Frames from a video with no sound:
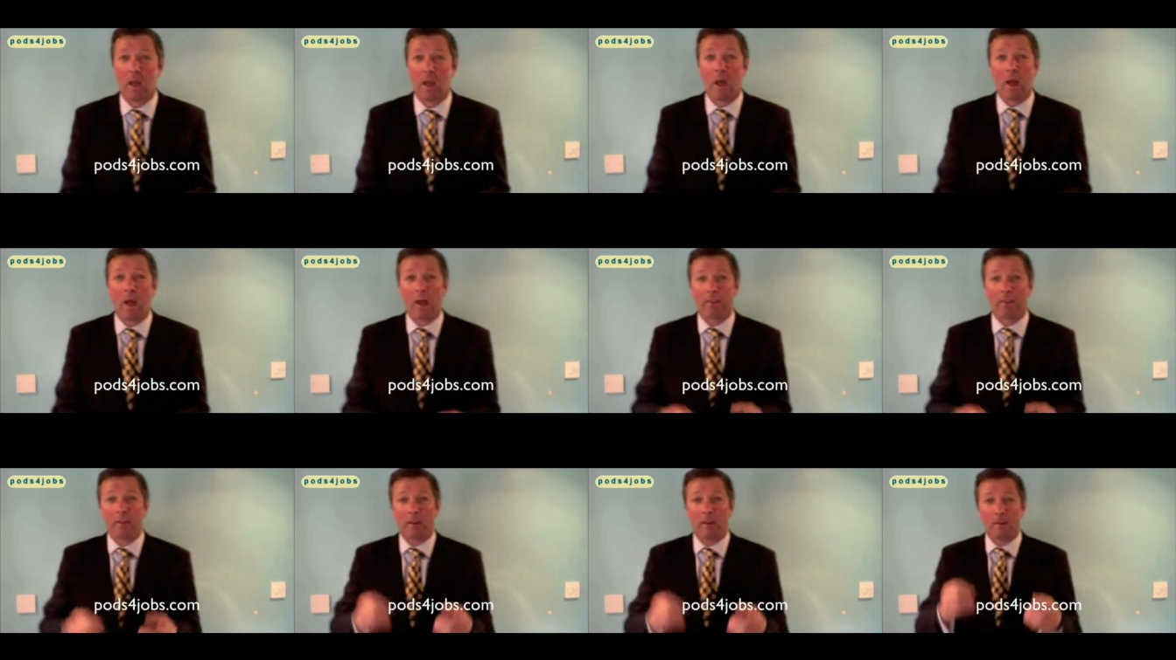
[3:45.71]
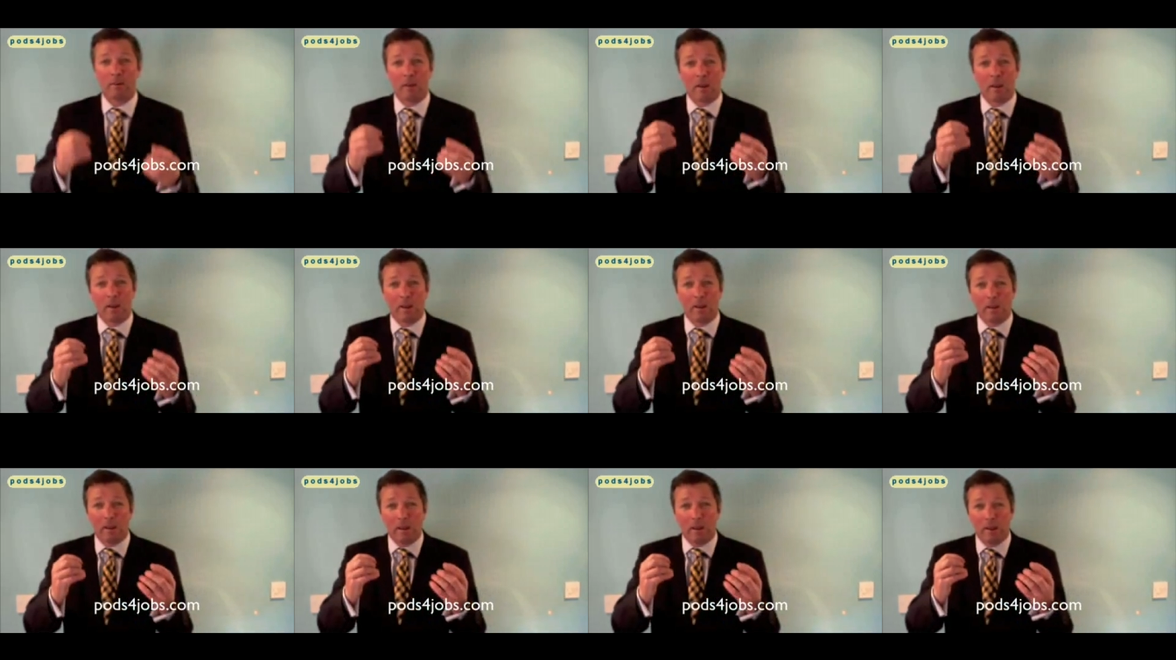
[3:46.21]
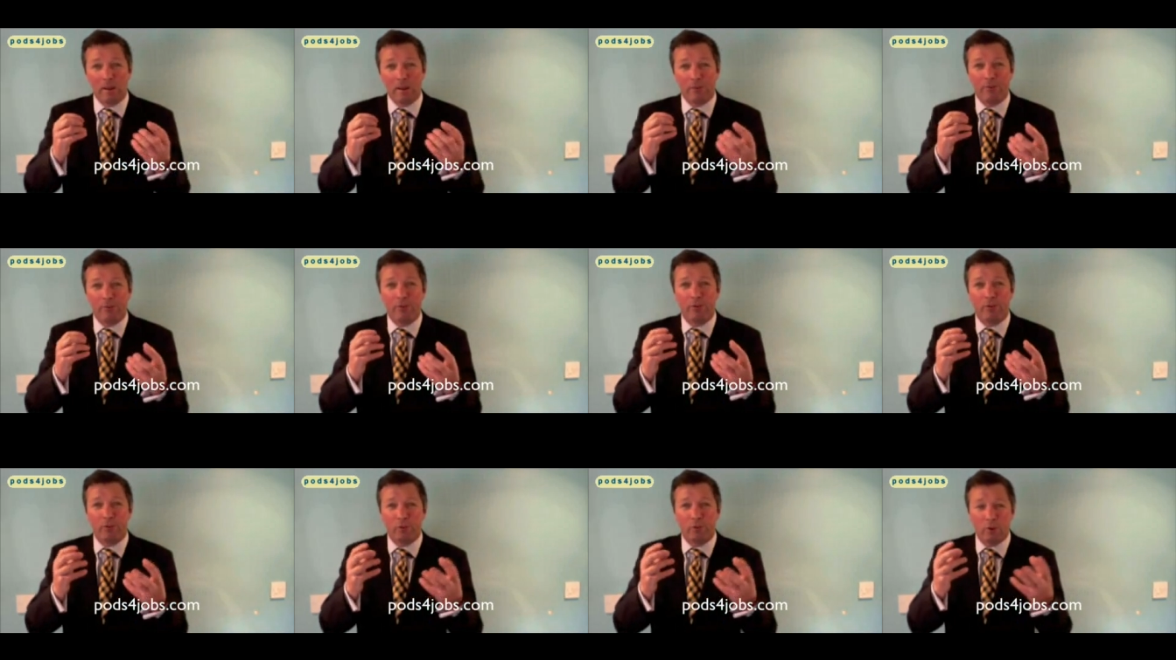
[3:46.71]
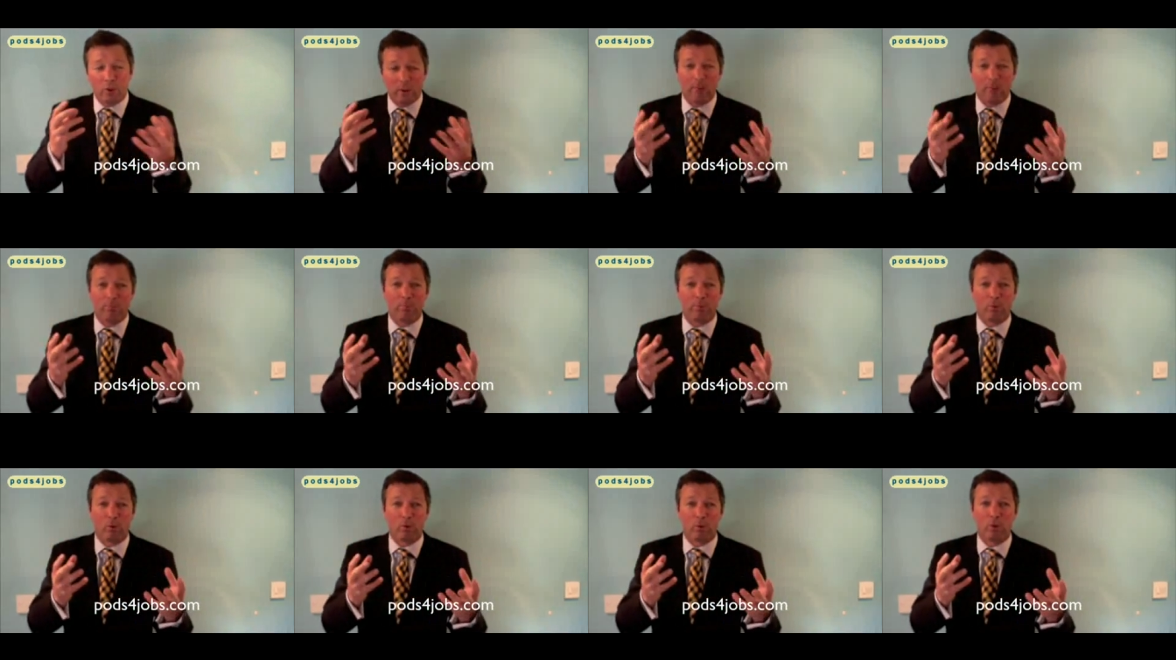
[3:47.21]
And then if, for
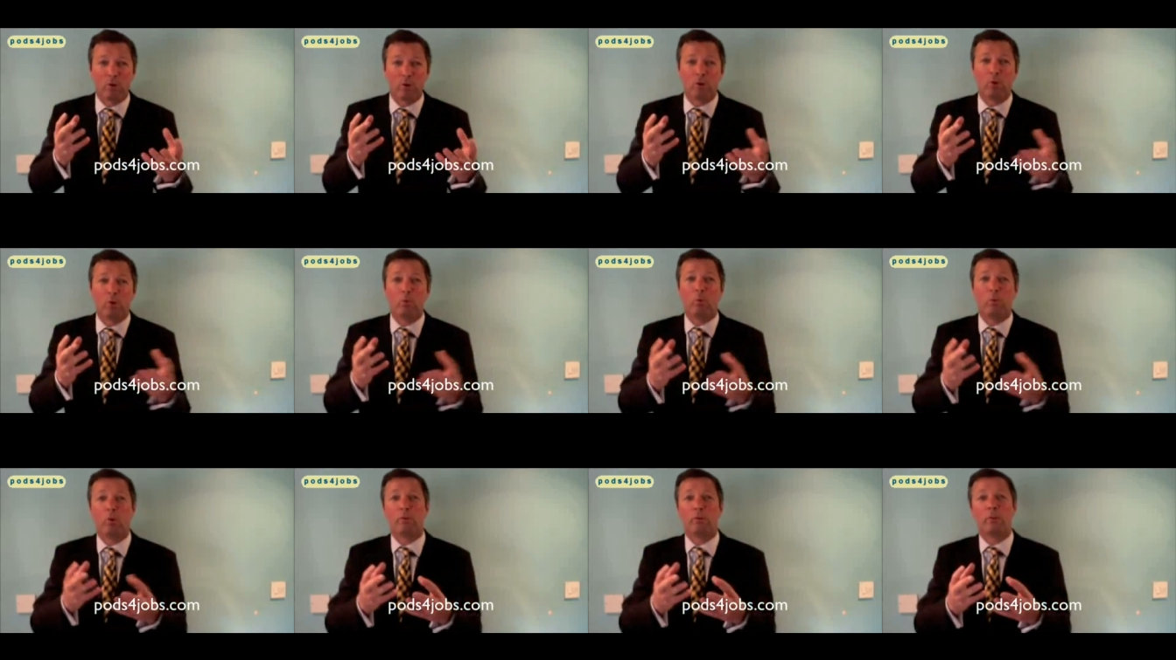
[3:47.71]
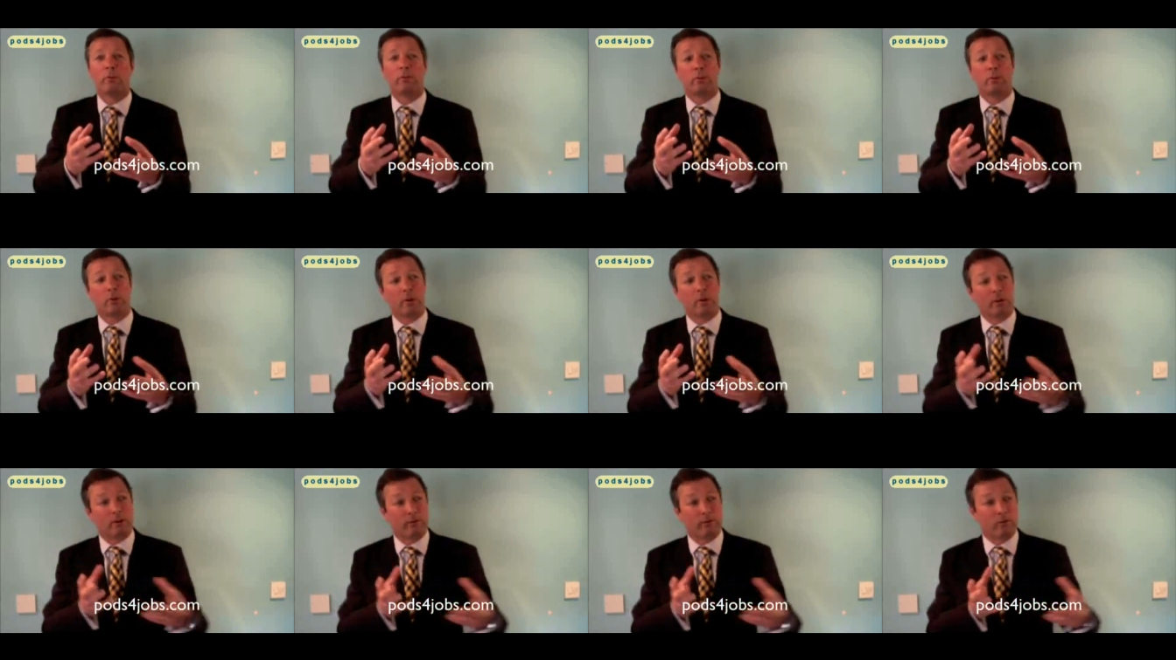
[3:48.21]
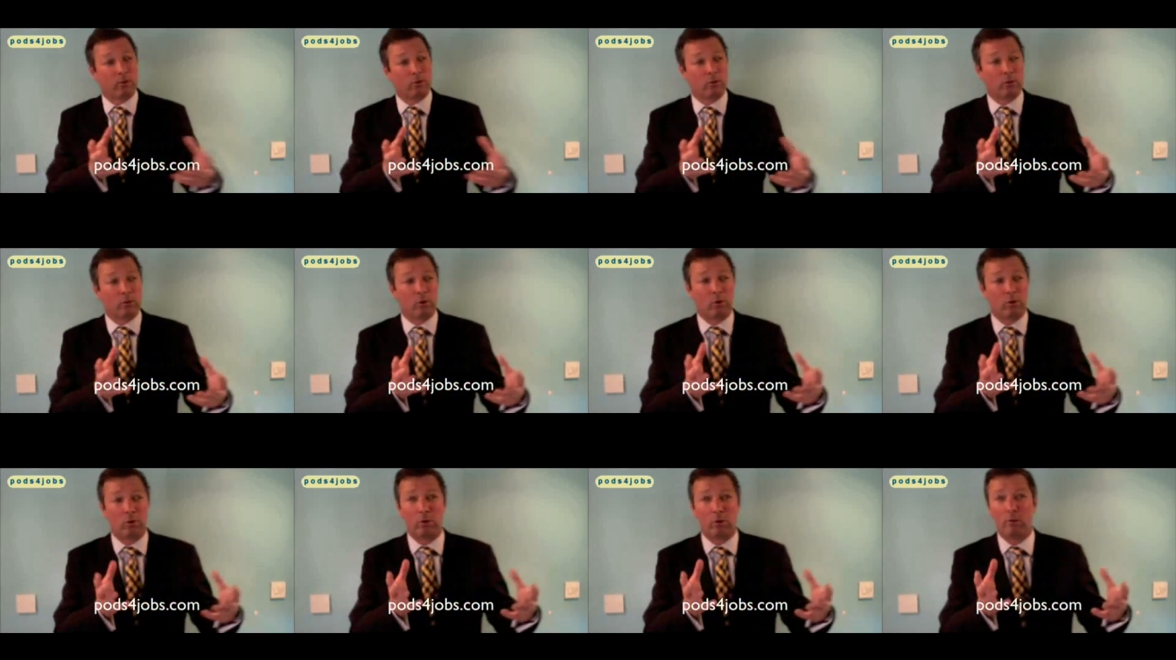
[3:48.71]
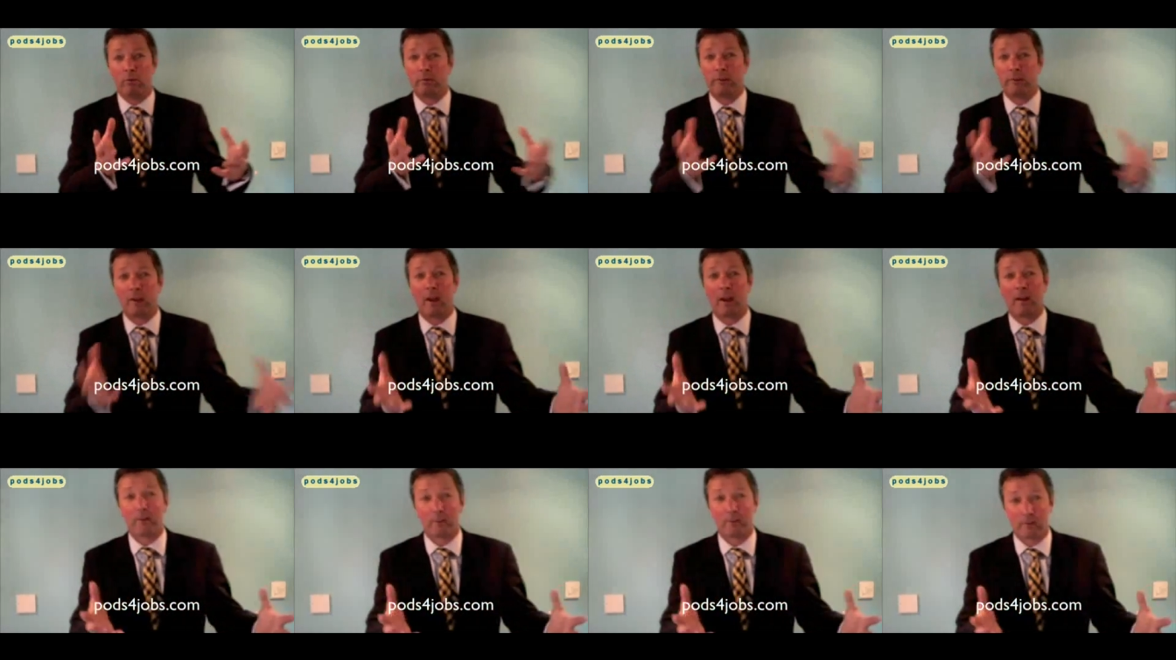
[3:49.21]
example, you wanted to interview your
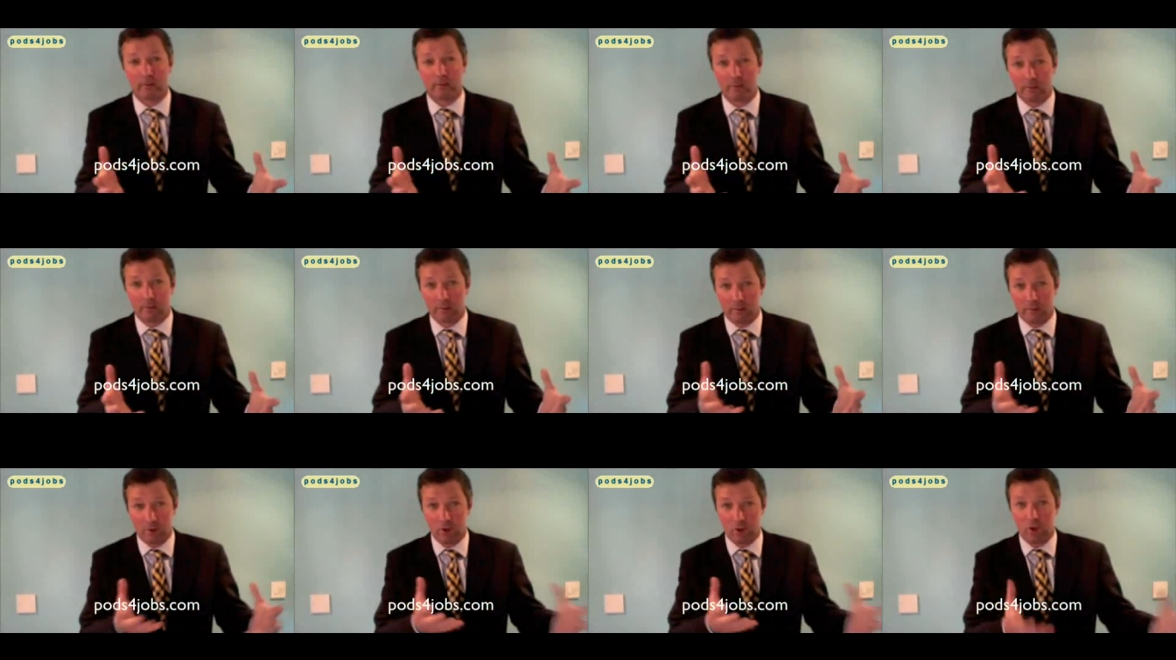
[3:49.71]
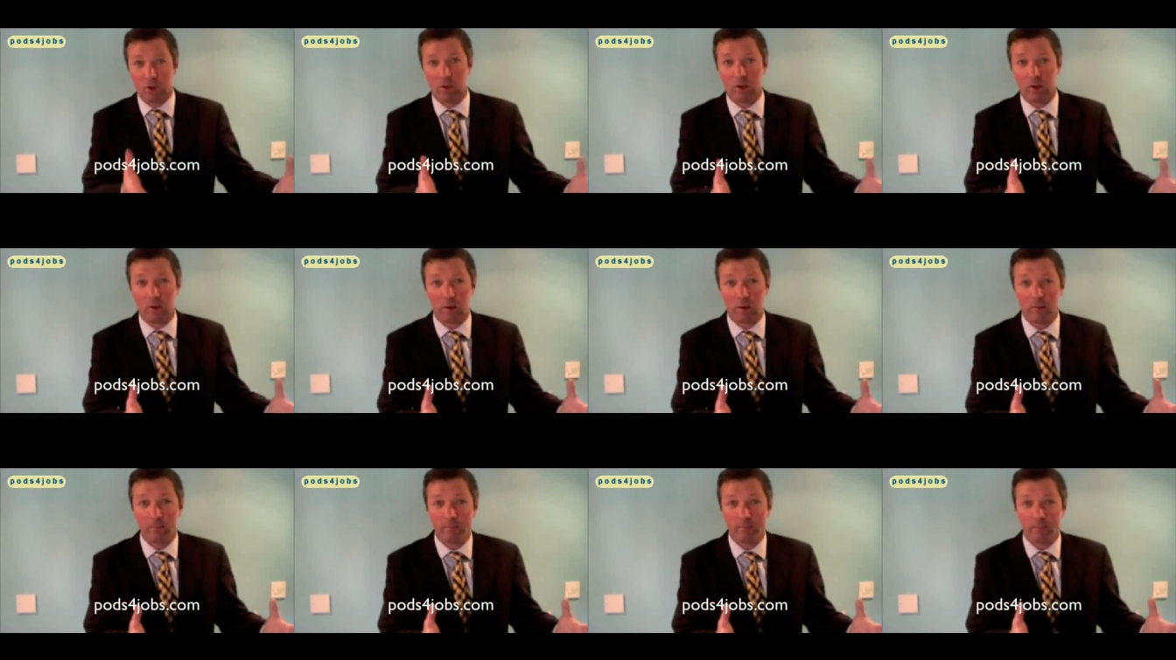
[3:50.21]
dad this year,